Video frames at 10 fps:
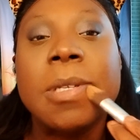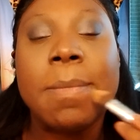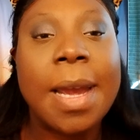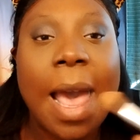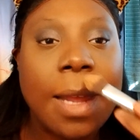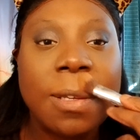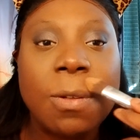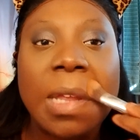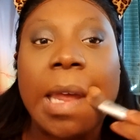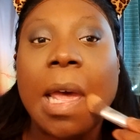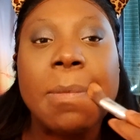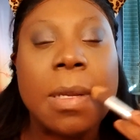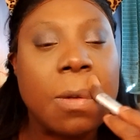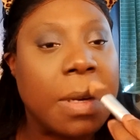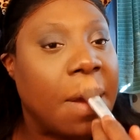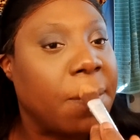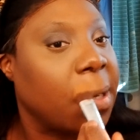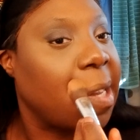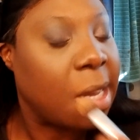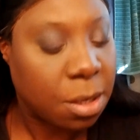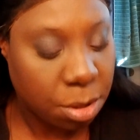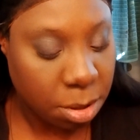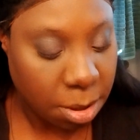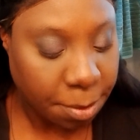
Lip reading: I'm like, I do that. I've been doing that for years.